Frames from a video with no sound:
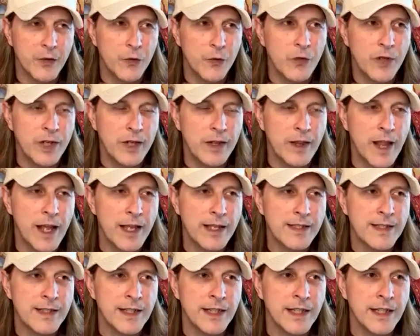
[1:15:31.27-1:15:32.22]

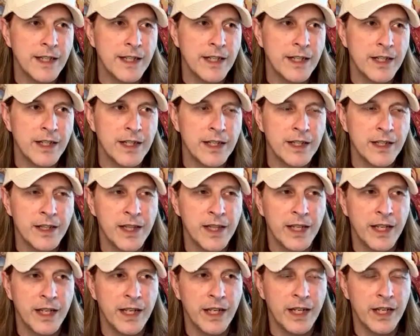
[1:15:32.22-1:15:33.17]
realizing
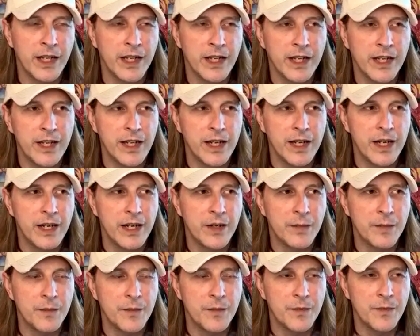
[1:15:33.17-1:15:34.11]
the
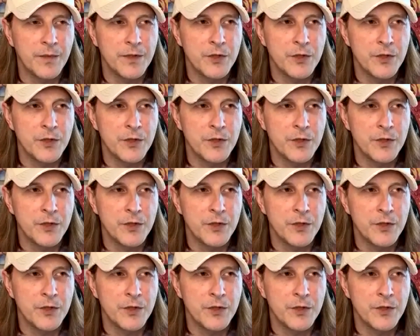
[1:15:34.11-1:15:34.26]
um,